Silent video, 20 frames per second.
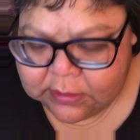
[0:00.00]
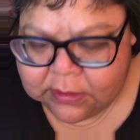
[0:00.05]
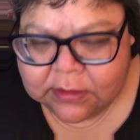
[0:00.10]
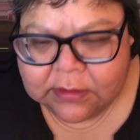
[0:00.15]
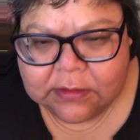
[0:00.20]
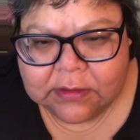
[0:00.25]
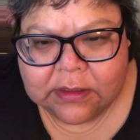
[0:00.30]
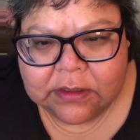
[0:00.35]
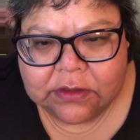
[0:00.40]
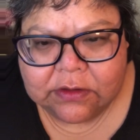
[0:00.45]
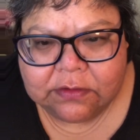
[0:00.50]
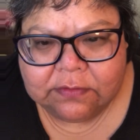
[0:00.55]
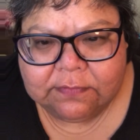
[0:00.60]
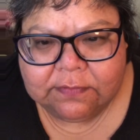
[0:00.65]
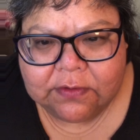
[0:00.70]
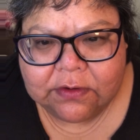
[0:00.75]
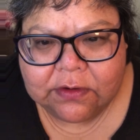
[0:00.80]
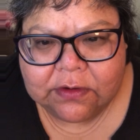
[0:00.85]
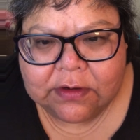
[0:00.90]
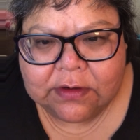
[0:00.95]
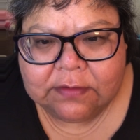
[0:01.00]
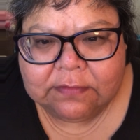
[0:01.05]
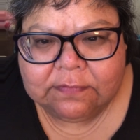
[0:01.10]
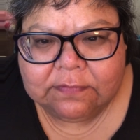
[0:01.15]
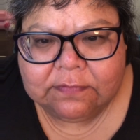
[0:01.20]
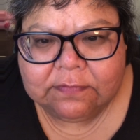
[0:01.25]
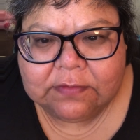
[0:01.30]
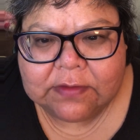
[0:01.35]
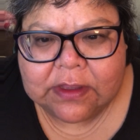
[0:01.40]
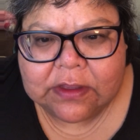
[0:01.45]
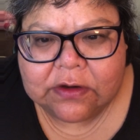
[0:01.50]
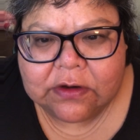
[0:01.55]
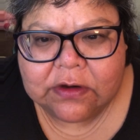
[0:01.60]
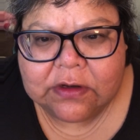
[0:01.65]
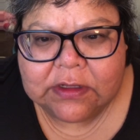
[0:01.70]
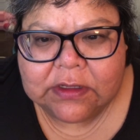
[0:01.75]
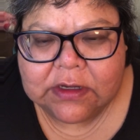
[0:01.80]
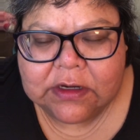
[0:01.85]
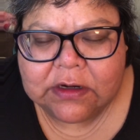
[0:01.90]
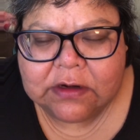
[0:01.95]
that you've heard of, that you're
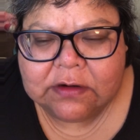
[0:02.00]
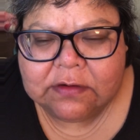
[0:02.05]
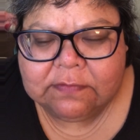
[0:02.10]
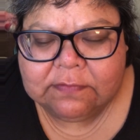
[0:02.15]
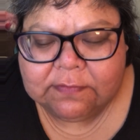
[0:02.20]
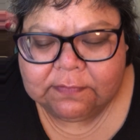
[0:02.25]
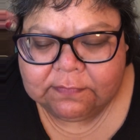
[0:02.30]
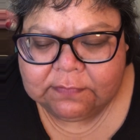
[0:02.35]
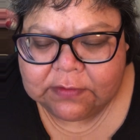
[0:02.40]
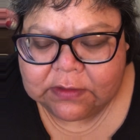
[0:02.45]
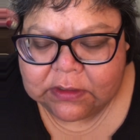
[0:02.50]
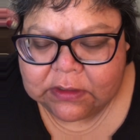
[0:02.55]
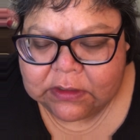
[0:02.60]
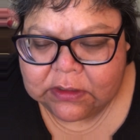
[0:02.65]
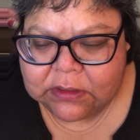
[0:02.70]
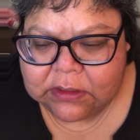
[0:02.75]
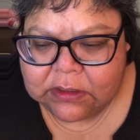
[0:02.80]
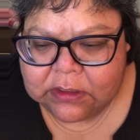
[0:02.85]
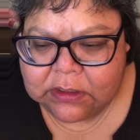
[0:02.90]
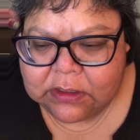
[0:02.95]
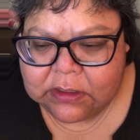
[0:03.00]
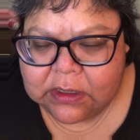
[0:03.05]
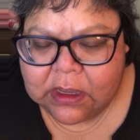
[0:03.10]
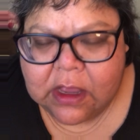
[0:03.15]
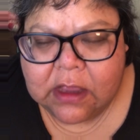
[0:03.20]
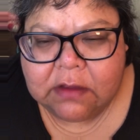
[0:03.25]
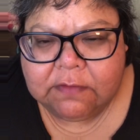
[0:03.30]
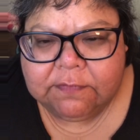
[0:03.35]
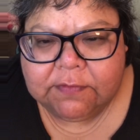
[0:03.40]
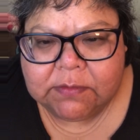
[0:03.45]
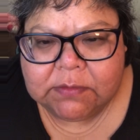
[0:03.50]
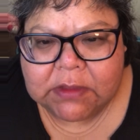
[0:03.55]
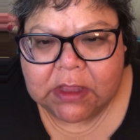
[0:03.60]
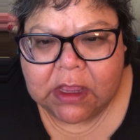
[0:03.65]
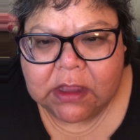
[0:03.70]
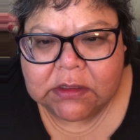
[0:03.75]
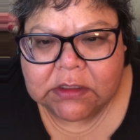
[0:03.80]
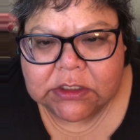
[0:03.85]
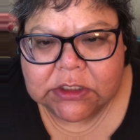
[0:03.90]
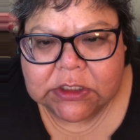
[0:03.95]
going to hear of the from the
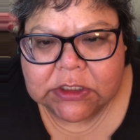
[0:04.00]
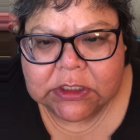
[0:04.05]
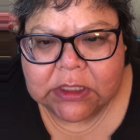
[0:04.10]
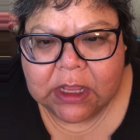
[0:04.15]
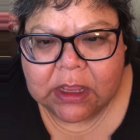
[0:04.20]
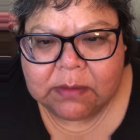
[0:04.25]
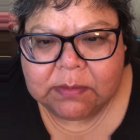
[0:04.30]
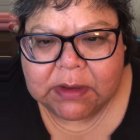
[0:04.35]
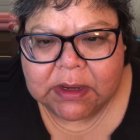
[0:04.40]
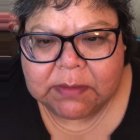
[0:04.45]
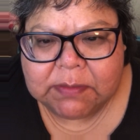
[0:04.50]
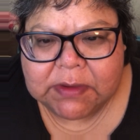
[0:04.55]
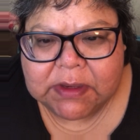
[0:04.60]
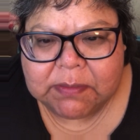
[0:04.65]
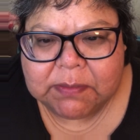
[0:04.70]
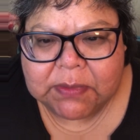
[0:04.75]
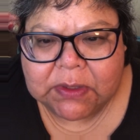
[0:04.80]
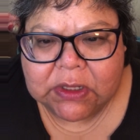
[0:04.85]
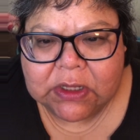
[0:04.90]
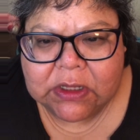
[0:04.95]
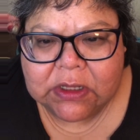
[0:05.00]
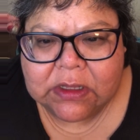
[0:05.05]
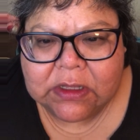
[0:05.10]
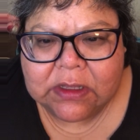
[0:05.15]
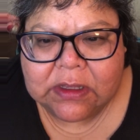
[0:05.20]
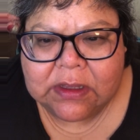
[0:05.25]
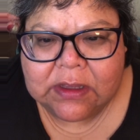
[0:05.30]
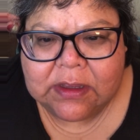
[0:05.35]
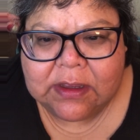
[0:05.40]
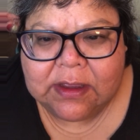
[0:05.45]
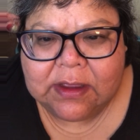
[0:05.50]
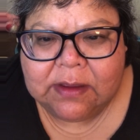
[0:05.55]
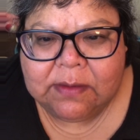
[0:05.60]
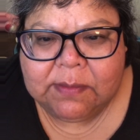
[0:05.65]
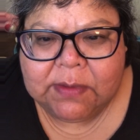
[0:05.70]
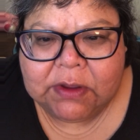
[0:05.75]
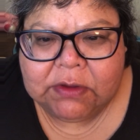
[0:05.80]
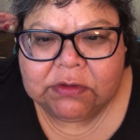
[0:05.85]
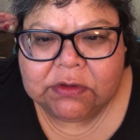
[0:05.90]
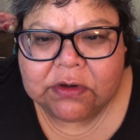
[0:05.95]
Anishinaabe people
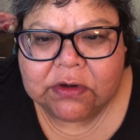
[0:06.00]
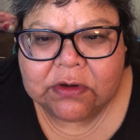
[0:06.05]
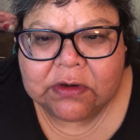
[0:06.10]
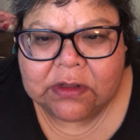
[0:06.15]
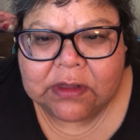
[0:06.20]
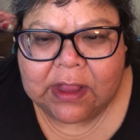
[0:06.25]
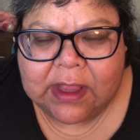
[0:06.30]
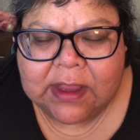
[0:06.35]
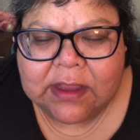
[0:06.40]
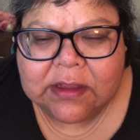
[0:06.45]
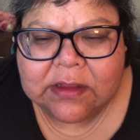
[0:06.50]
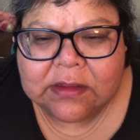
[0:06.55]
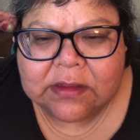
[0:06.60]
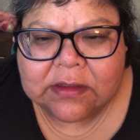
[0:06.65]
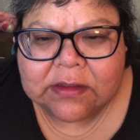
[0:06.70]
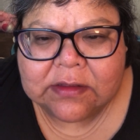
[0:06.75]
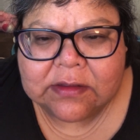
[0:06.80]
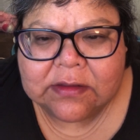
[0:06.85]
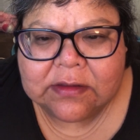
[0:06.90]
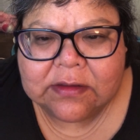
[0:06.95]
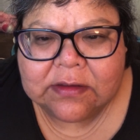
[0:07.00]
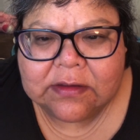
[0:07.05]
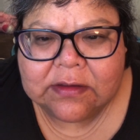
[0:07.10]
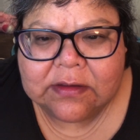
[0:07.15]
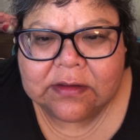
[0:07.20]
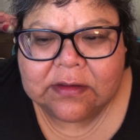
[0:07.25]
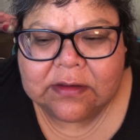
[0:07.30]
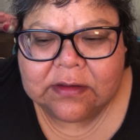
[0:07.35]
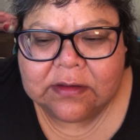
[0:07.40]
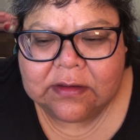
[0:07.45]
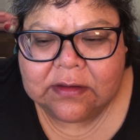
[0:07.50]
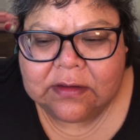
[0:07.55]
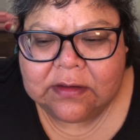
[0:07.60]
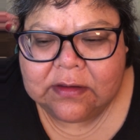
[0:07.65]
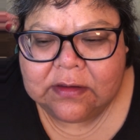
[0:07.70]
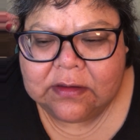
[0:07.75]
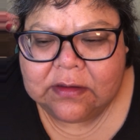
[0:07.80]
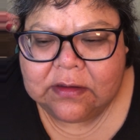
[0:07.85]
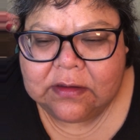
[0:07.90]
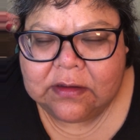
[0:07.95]
about Turtle Island,
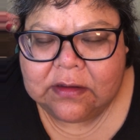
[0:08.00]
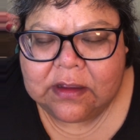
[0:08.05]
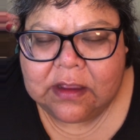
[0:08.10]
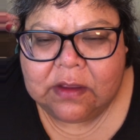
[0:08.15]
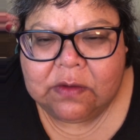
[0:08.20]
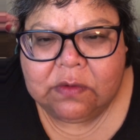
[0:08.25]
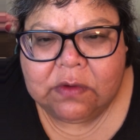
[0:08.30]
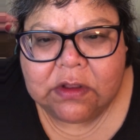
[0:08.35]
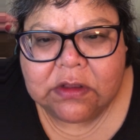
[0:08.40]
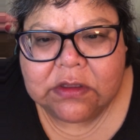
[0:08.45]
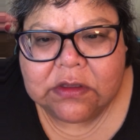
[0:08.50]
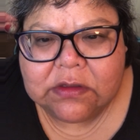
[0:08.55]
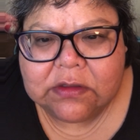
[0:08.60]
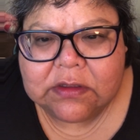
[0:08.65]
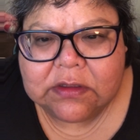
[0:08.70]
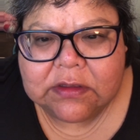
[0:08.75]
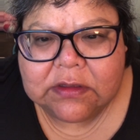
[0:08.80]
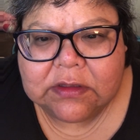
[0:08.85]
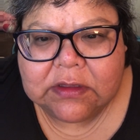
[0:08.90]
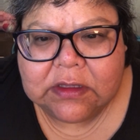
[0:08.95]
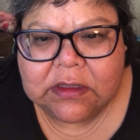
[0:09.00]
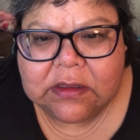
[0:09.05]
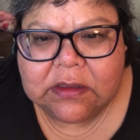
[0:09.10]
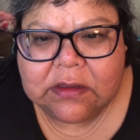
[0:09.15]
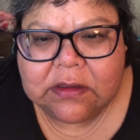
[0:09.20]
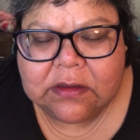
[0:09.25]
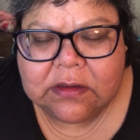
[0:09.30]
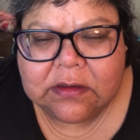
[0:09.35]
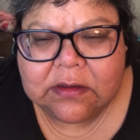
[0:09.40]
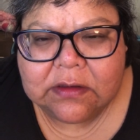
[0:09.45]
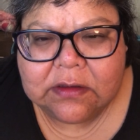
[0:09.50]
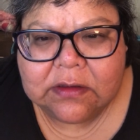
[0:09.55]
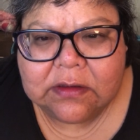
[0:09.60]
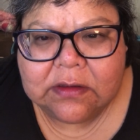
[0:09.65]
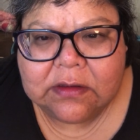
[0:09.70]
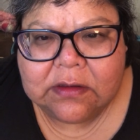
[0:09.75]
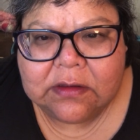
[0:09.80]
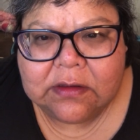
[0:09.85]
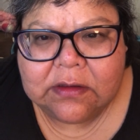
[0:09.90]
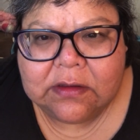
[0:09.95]
I want you to think
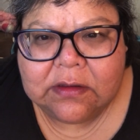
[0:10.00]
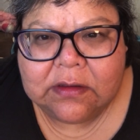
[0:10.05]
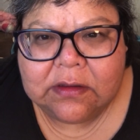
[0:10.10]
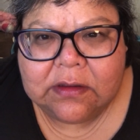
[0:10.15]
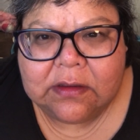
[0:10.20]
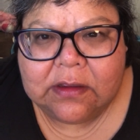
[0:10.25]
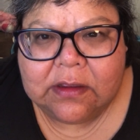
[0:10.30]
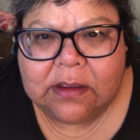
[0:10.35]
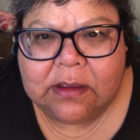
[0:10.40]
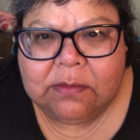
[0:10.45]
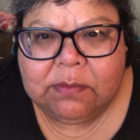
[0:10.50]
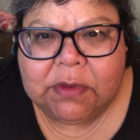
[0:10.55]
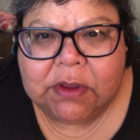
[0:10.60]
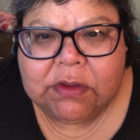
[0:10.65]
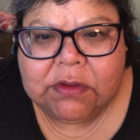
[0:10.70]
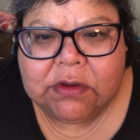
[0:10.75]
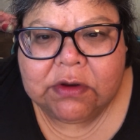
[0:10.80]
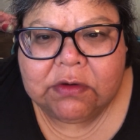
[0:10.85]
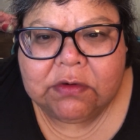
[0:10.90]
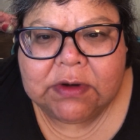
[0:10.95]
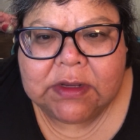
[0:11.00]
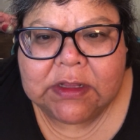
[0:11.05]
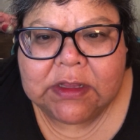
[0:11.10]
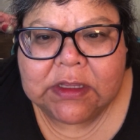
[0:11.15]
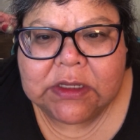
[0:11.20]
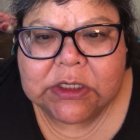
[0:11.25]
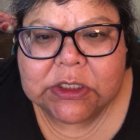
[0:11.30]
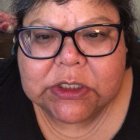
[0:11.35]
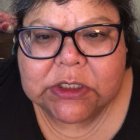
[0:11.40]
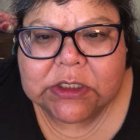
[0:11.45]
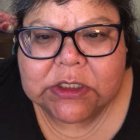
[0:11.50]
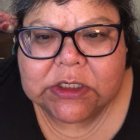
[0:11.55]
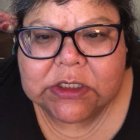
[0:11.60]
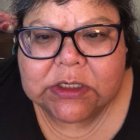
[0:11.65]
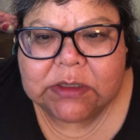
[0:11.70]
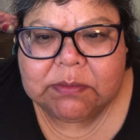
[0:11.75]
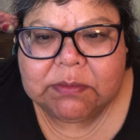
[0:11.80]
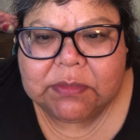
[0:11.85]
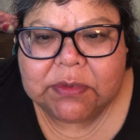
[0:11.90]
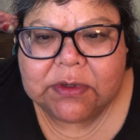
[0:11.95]
about your
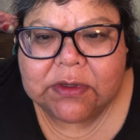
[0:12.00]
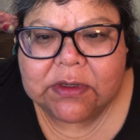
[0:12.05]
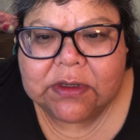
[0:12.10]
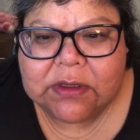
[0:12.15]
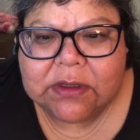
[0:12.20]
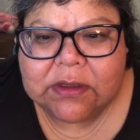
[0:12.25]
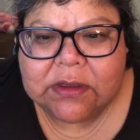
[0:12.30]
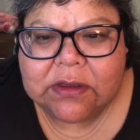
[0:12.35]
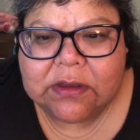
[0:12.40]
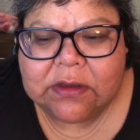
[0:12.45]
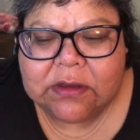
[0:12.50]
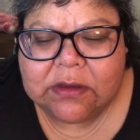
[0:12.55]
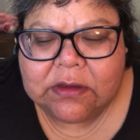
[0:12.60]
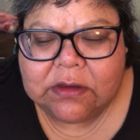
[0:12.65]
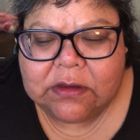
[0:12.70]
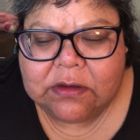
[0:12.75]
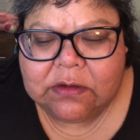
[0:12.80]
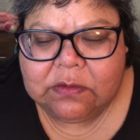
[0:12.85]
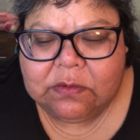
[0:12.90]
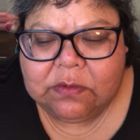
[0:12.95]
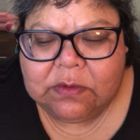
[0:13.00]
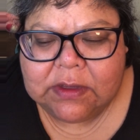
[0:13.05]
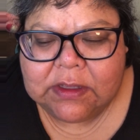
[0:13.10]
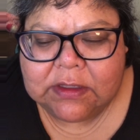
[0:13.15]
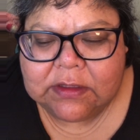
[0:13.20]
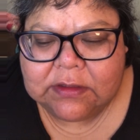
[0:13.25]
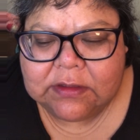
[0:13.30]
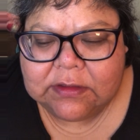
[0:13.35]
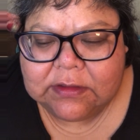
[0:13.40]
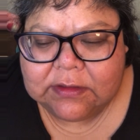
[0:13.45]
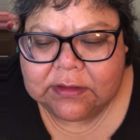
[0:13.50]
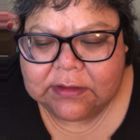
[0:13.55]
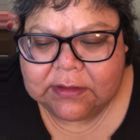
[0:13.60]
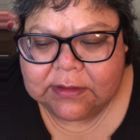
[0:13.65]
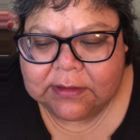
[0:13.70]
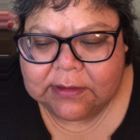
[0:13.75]
relationship with